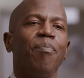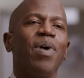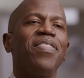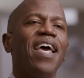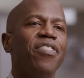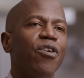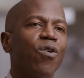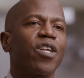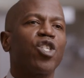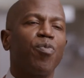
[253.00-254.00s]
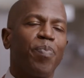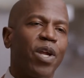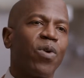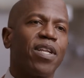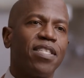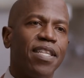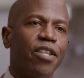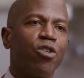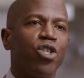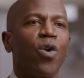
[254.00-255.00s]
but that their experience
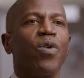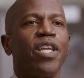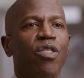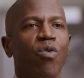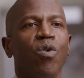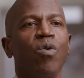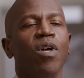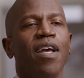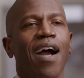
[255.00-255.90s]
and their journey through